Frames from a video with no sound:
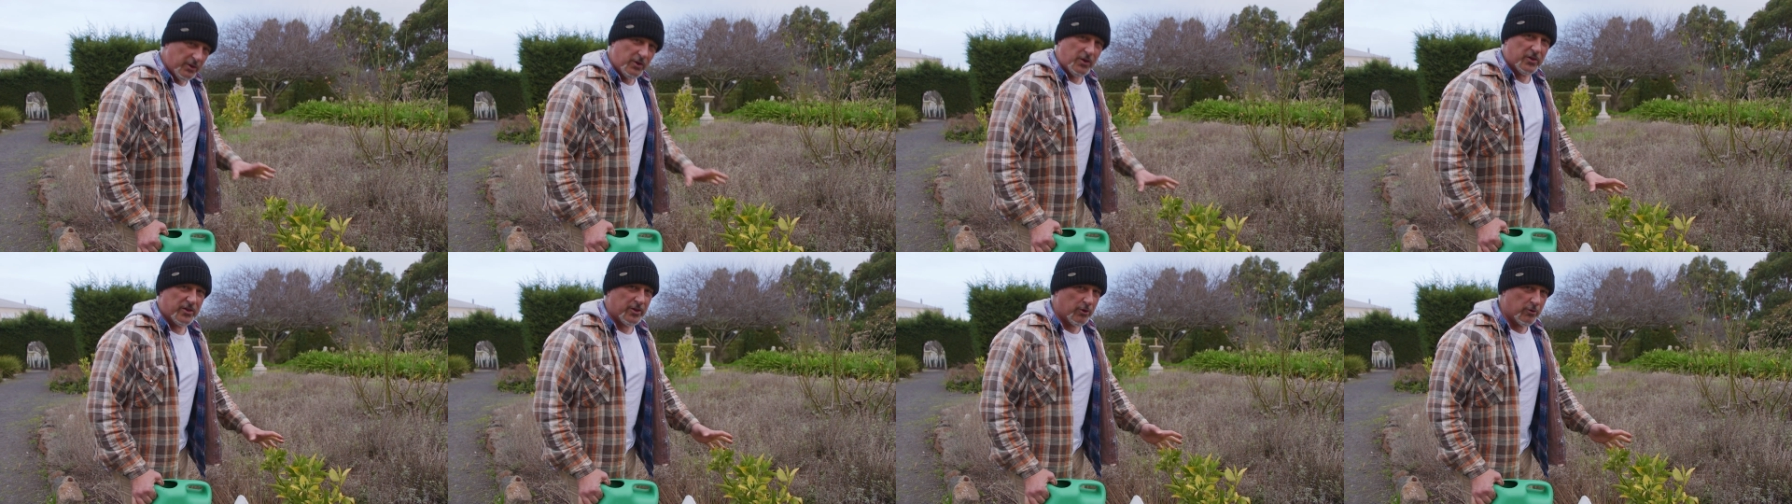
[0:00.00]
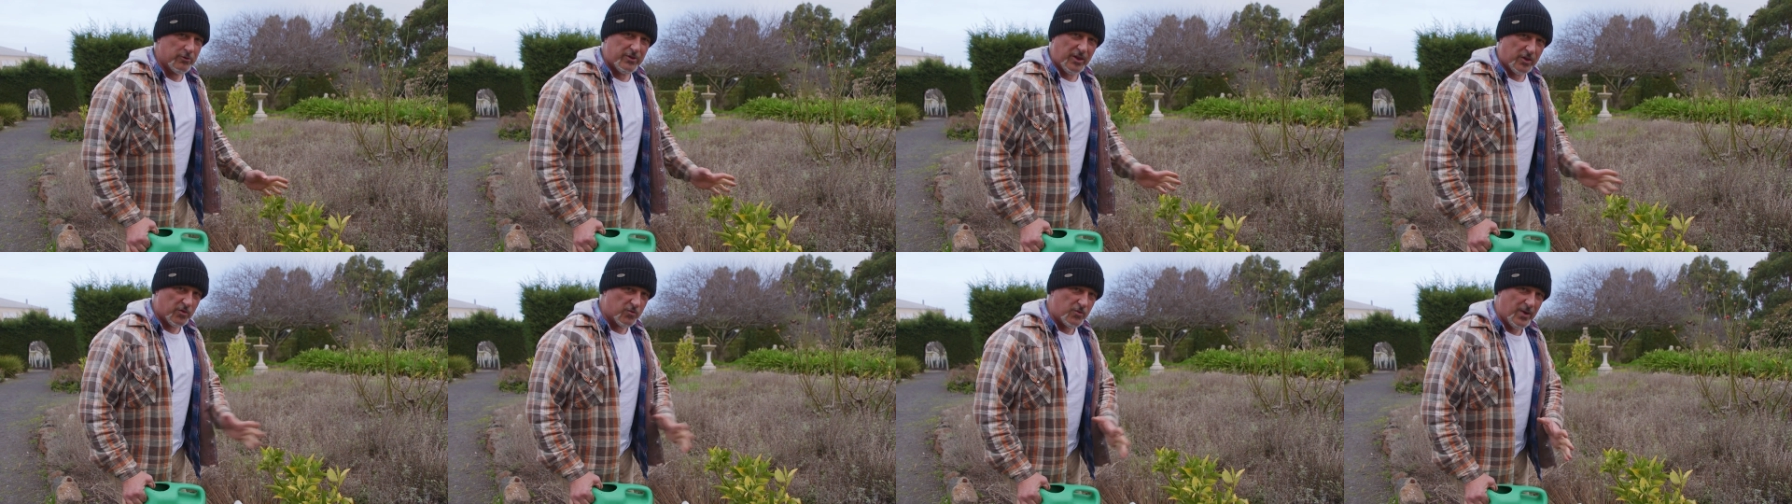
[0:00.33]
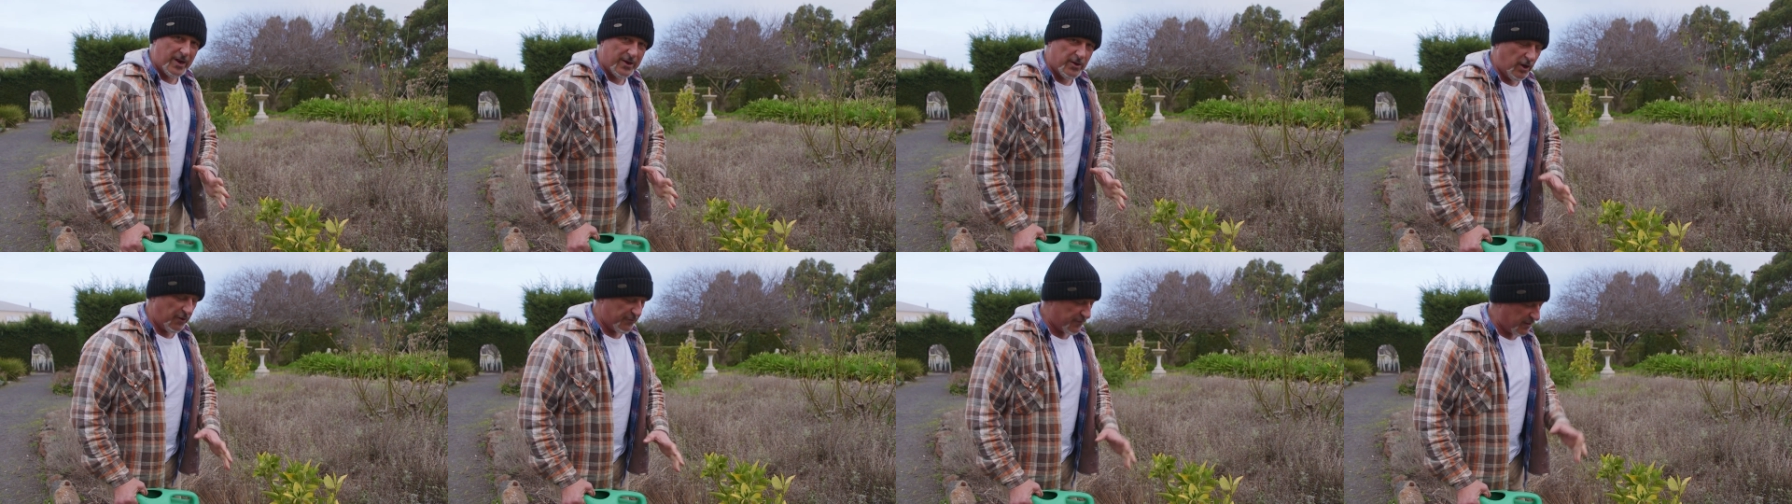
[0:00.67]
because it'll just
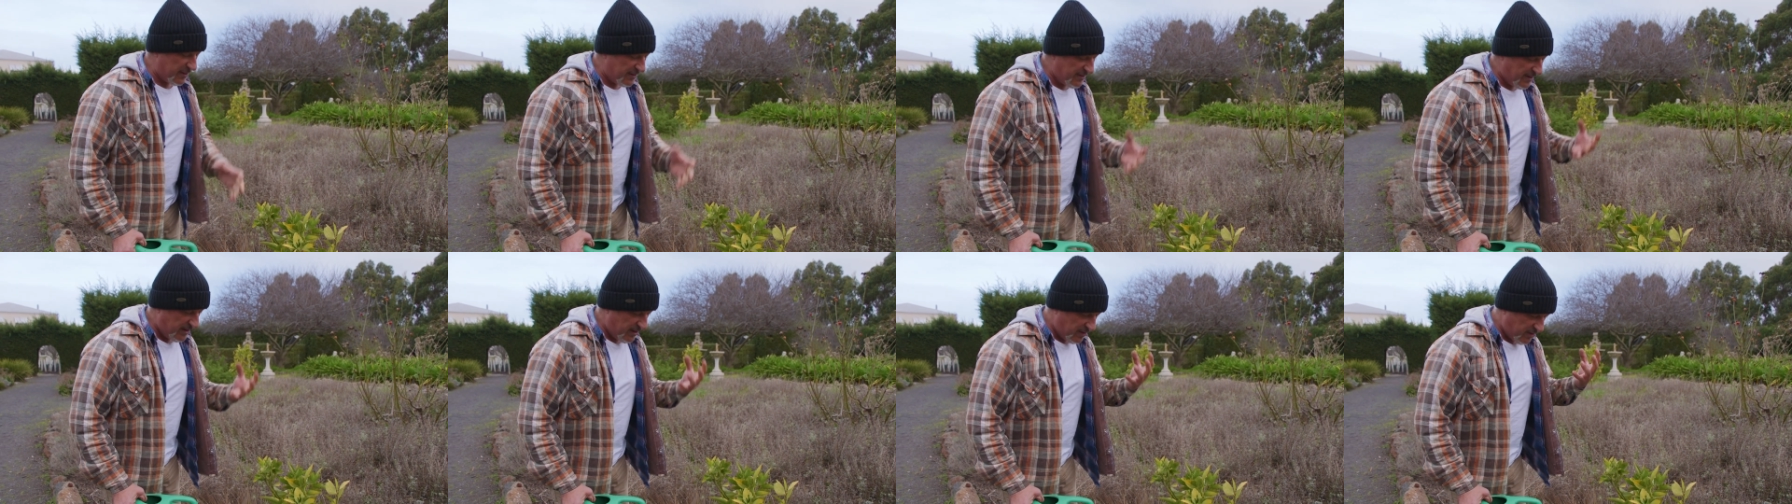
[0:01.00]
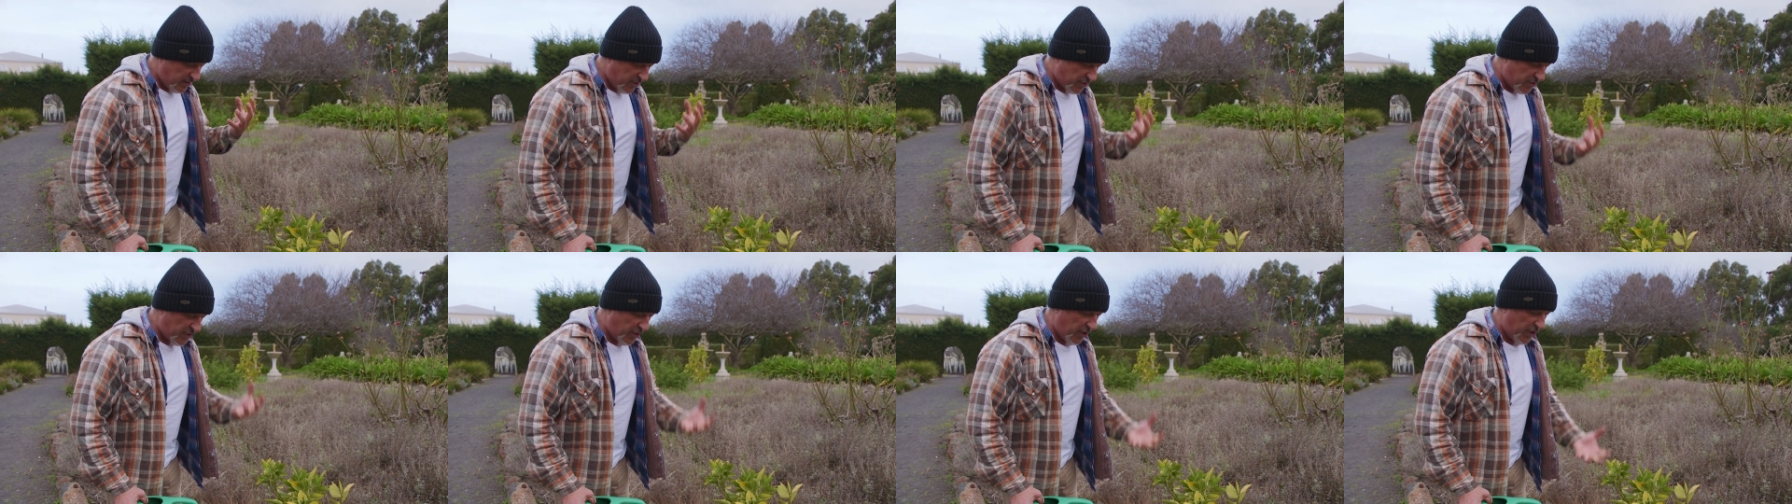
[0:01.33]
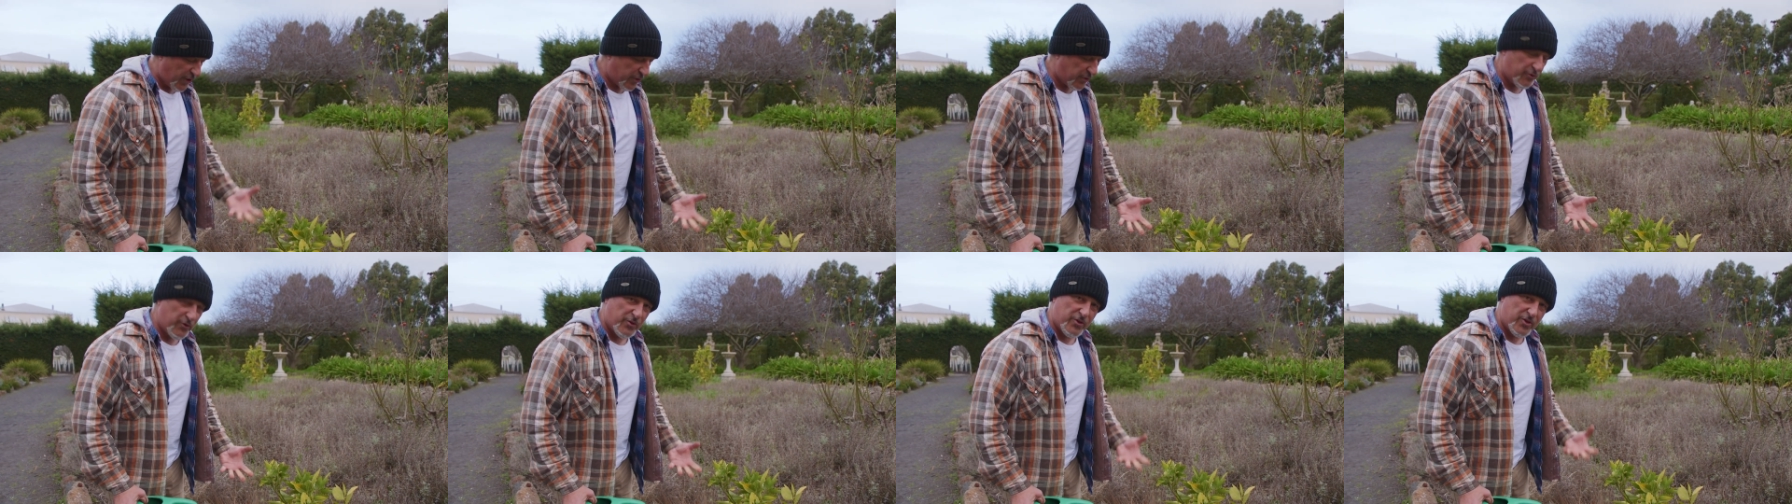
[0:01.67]
run off. You need it to
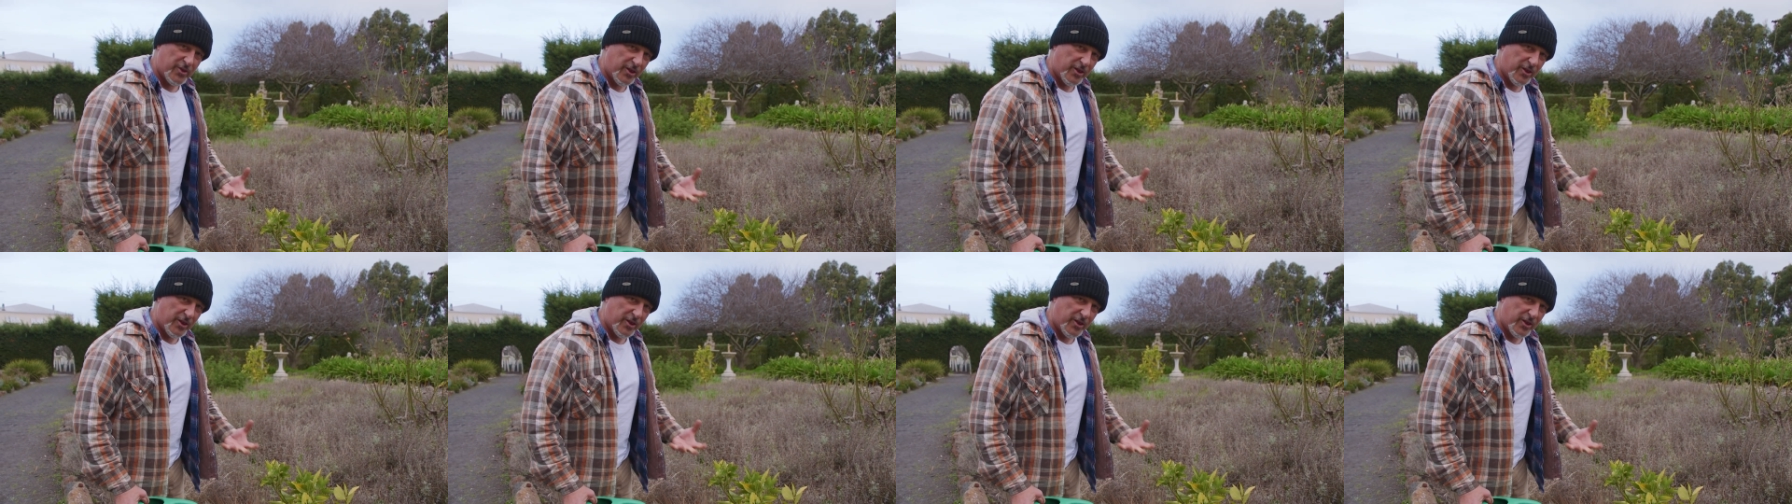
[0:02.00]
soak through